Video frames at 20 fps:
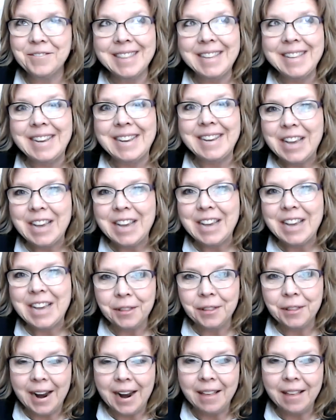The example
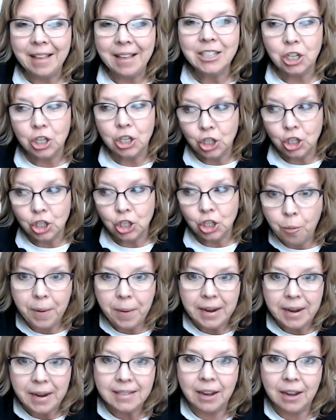that I like to show
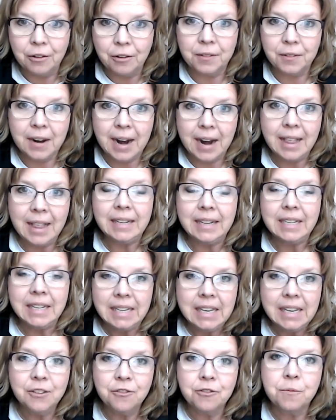myself, that I like to
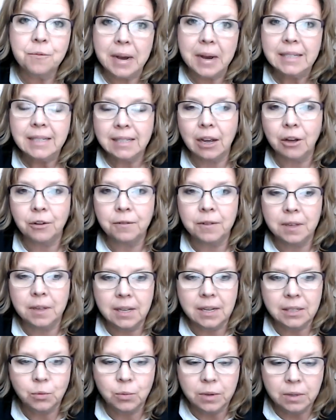give myself in
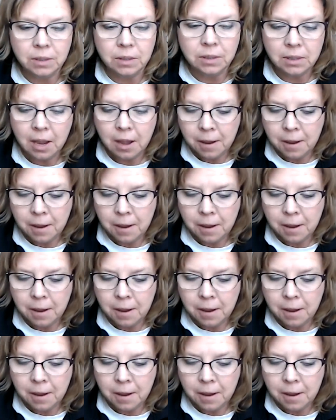this was,